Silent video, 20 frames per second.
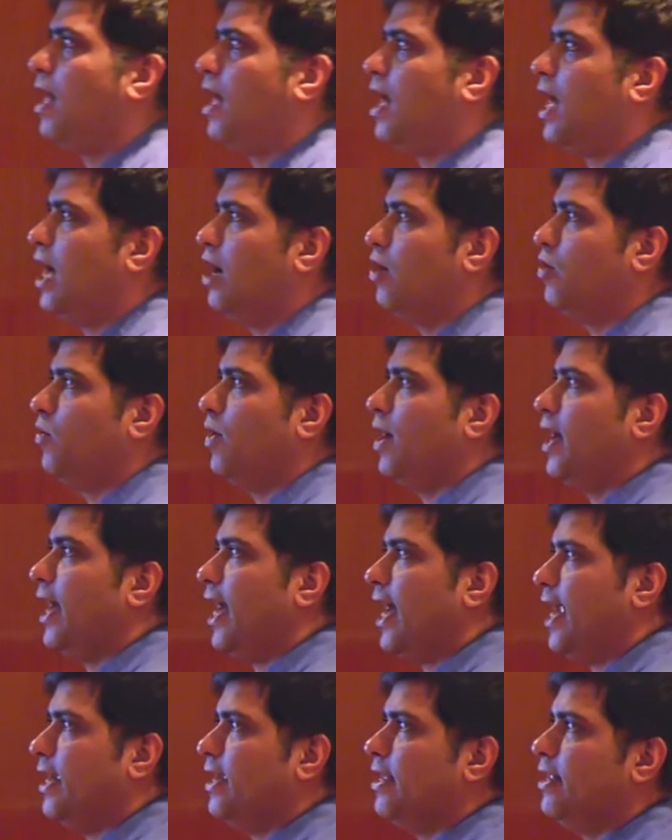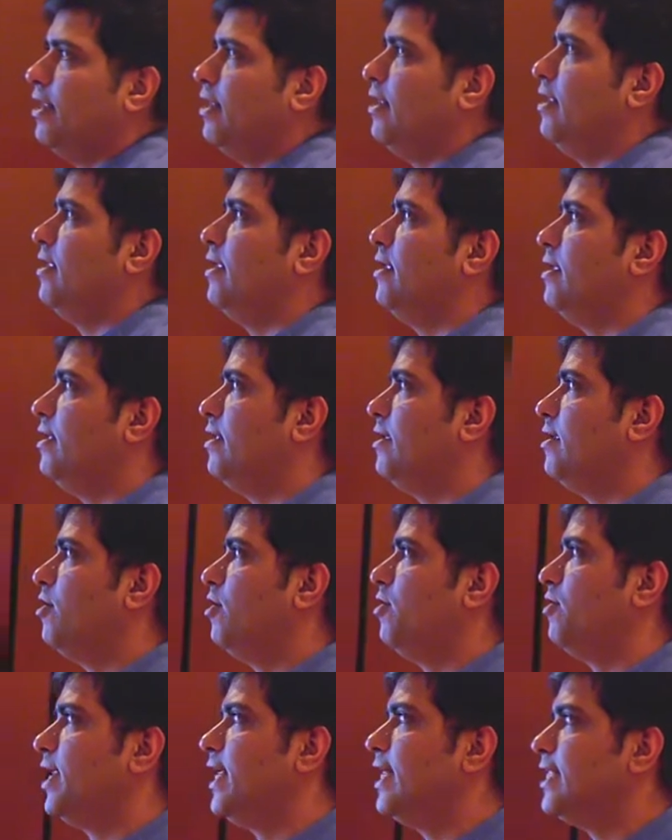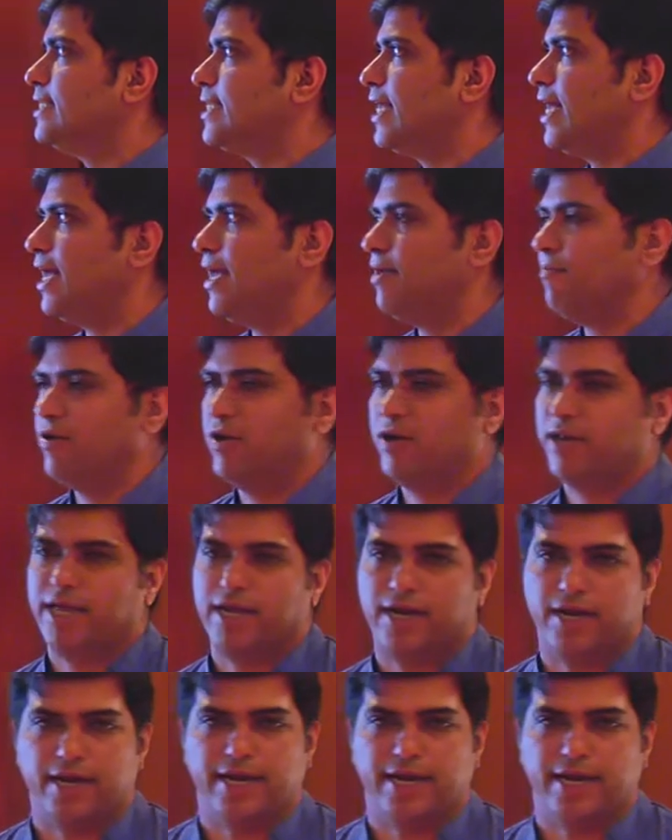how do I handle you know, real-time or near